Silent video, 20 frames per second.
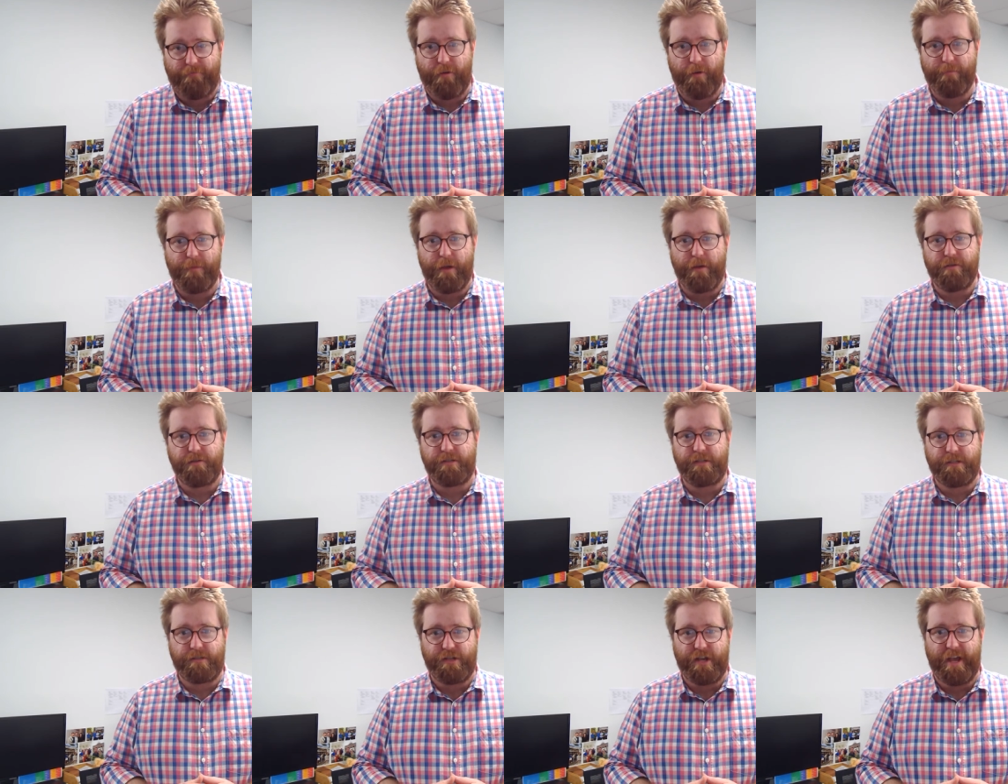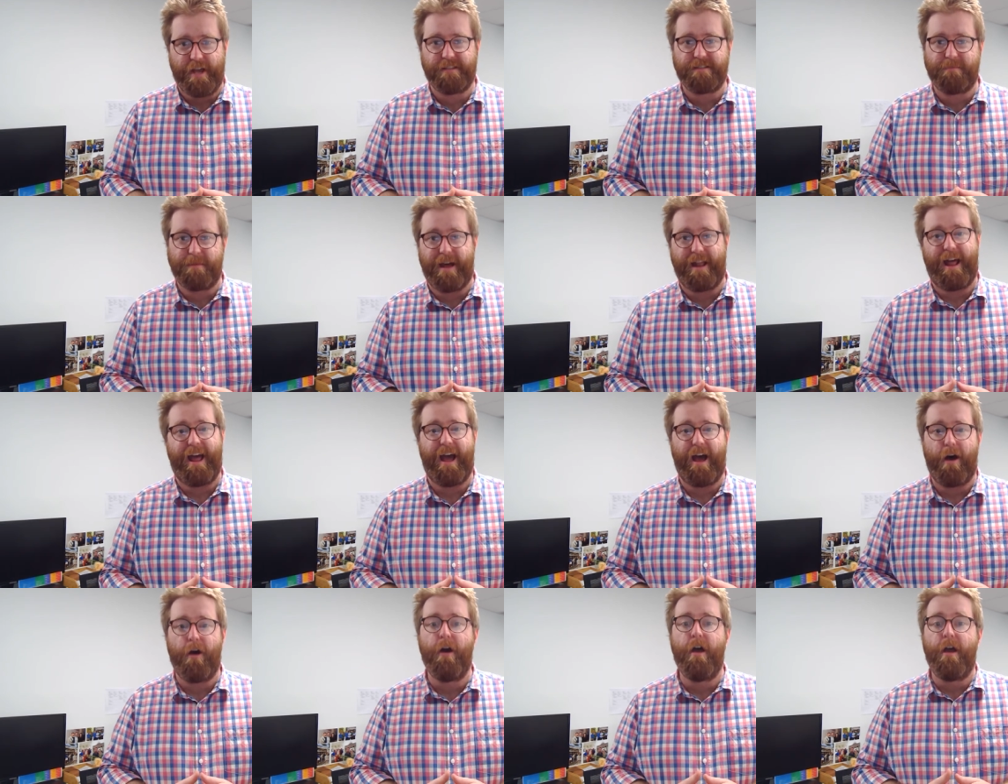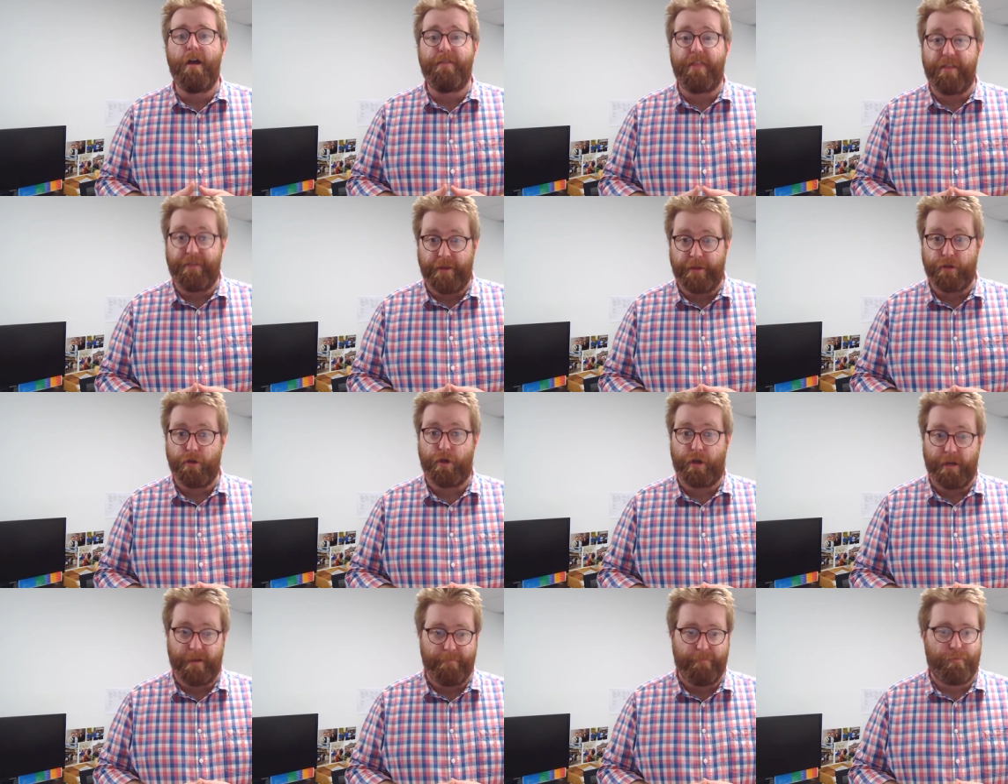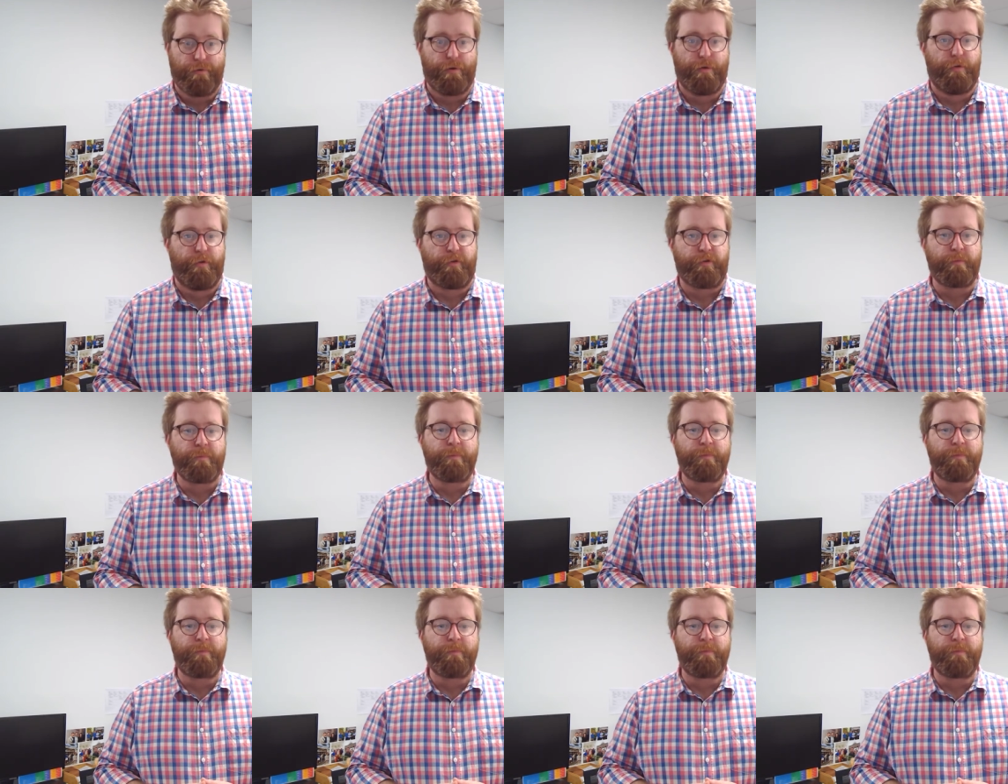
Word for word: from those chairs about how they think you can improve.